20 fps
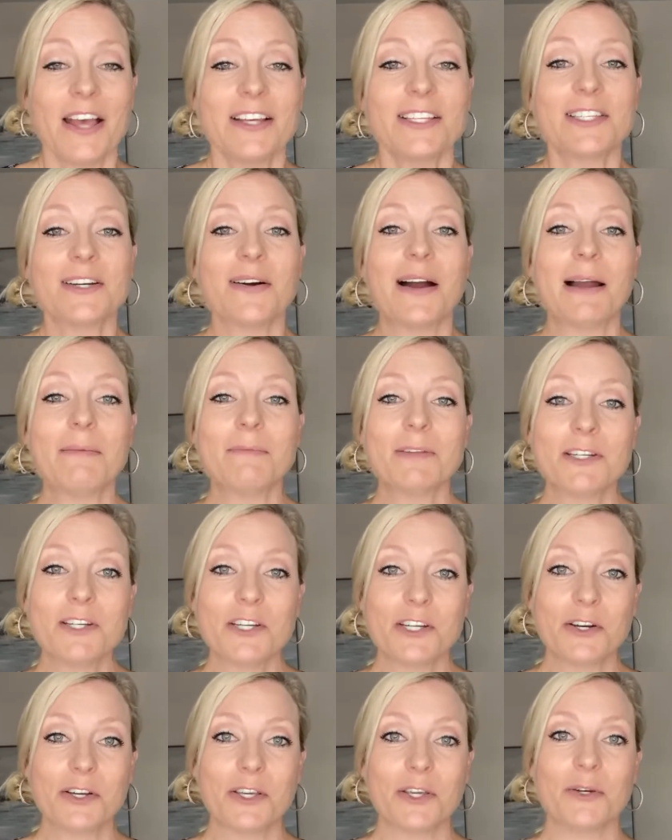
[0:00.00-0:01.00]
So I'm going to
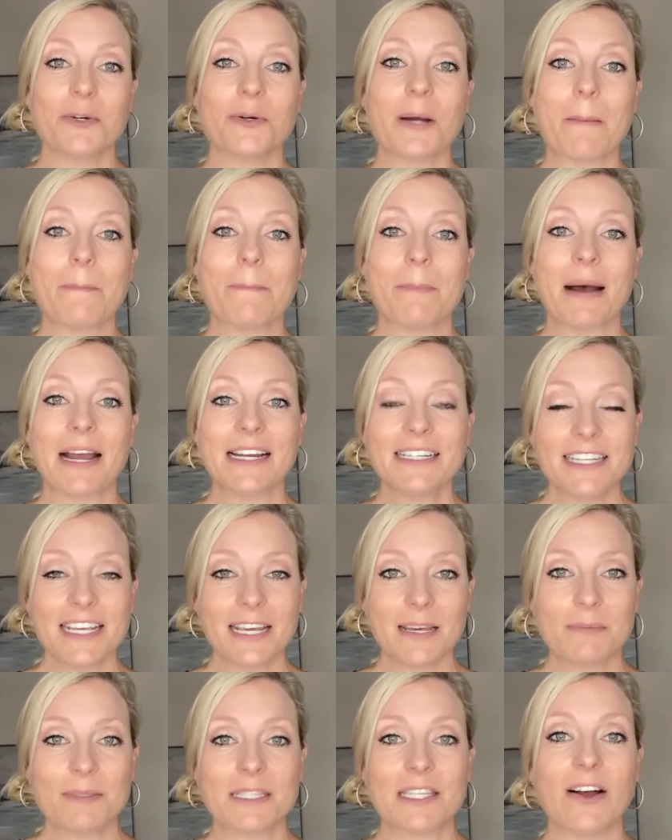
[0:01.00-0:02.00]
show you my
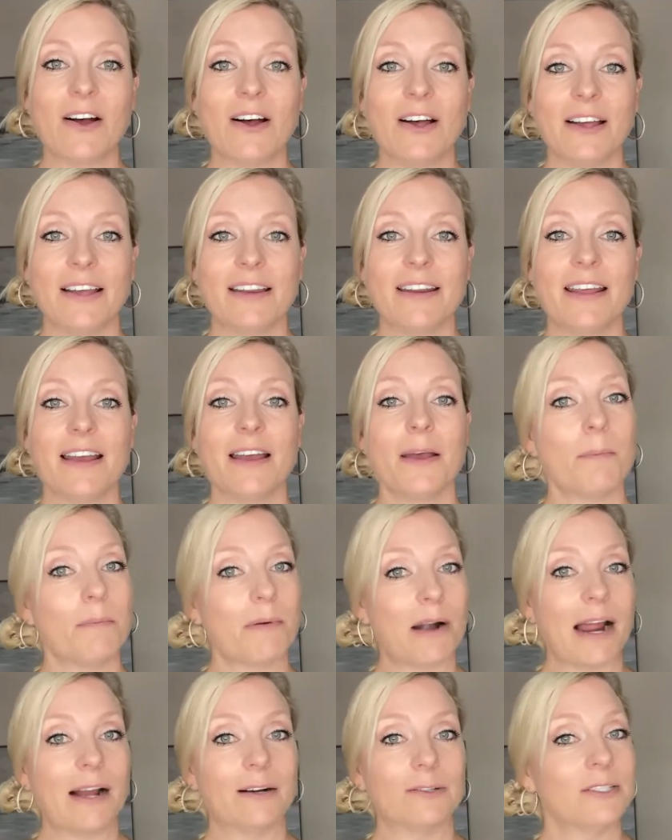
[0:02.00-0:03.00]
tips on
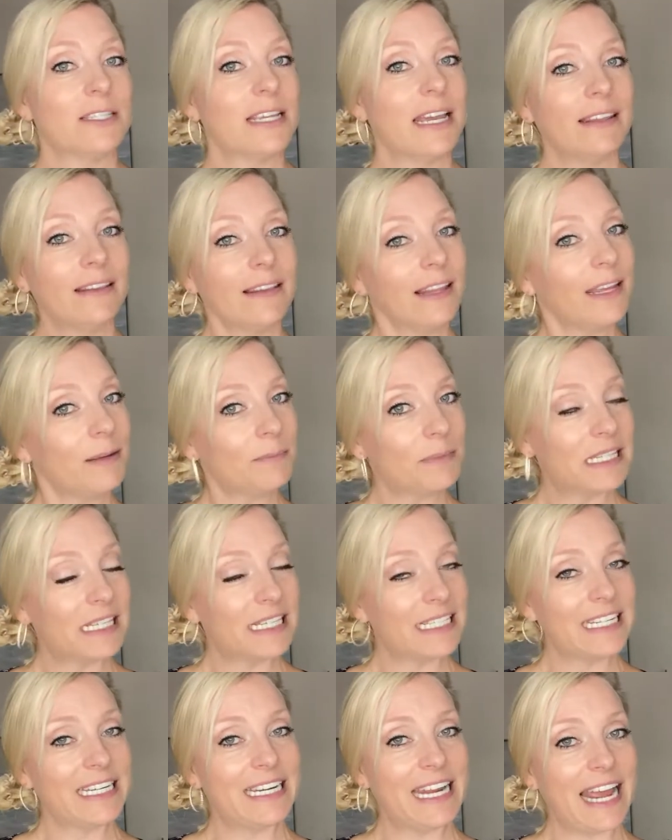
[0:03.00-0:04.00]
brows and lips
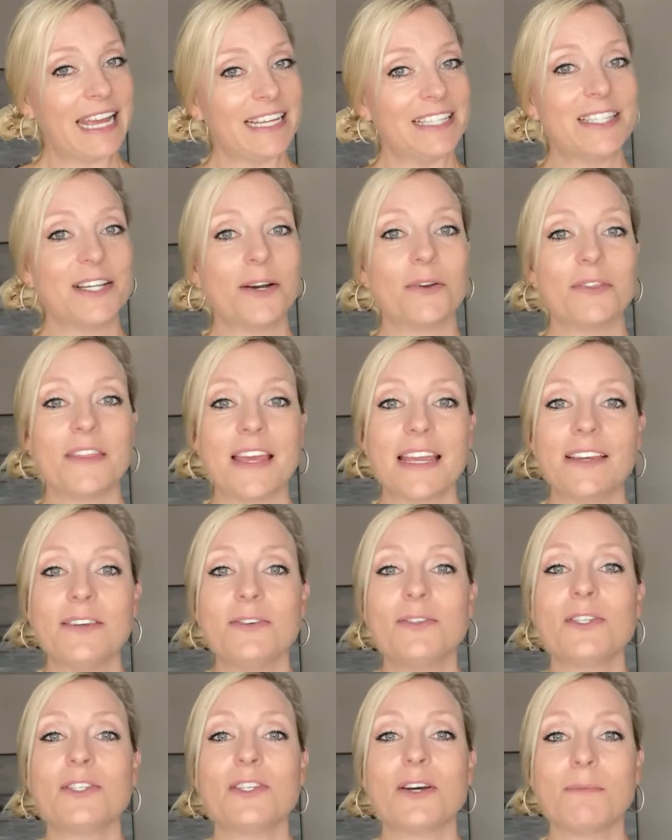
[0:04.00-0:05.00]
today. So thank
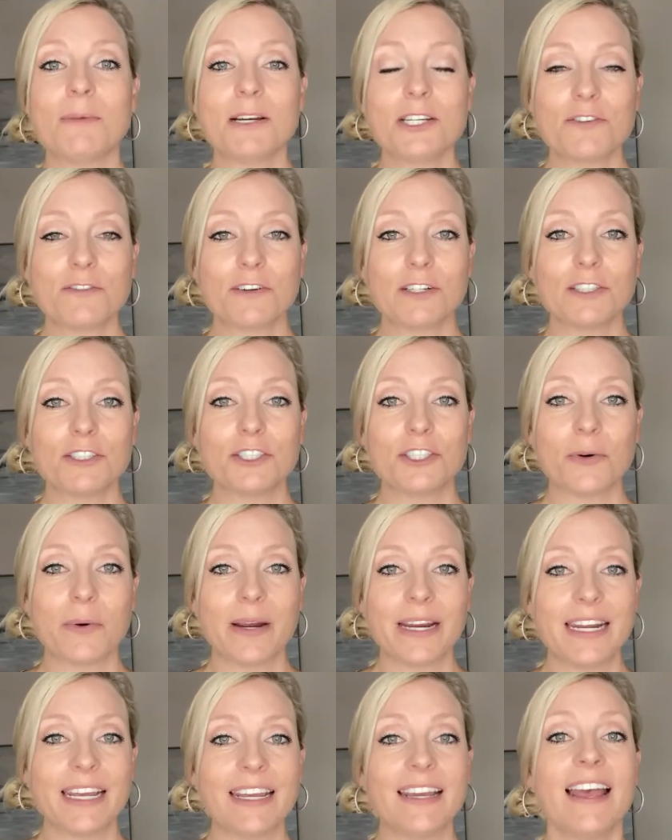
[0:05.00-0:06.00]
you so much for
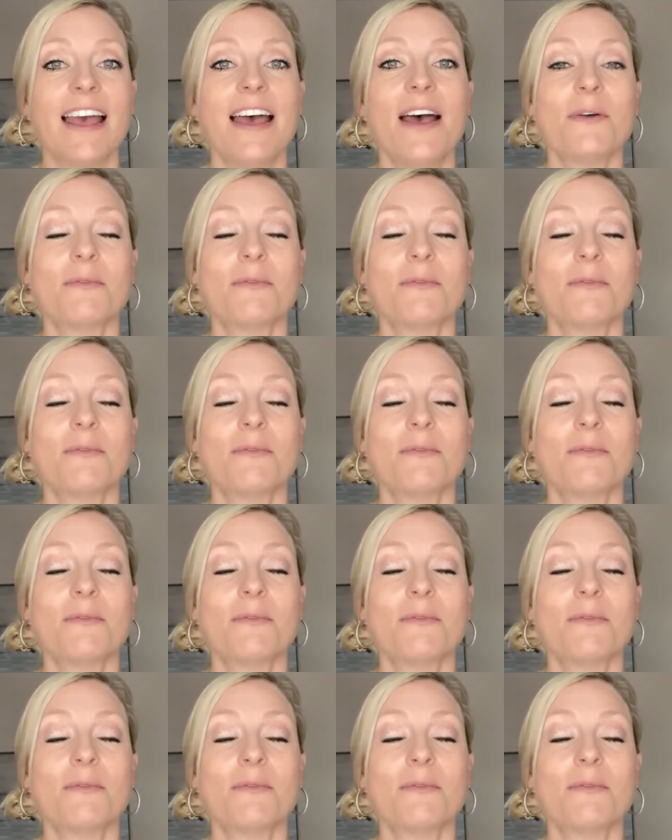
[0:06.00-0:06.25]
joining.